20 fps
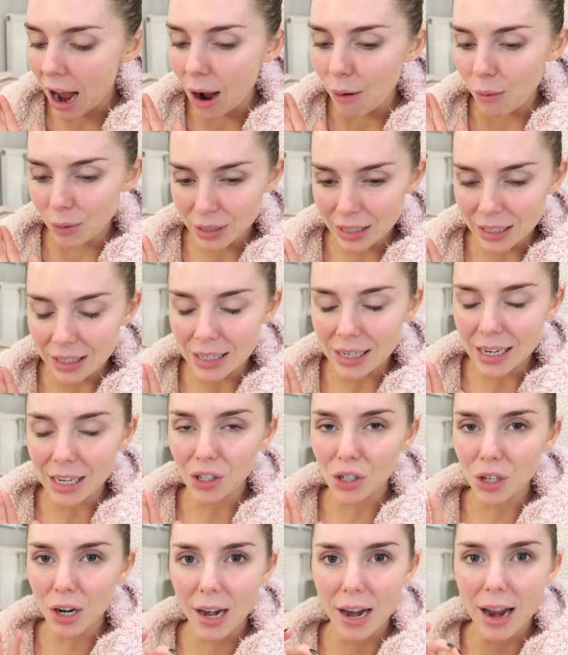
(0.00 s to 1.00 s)
I was
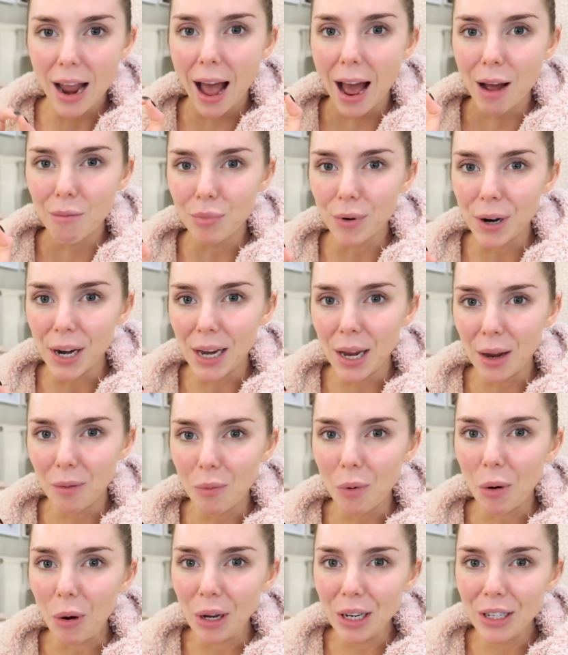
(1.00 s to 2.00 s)
literally at
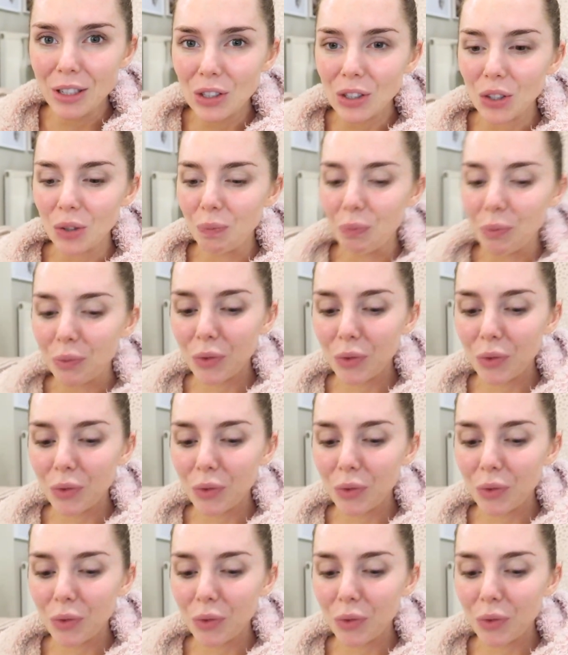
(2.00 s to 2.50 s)
breaking point.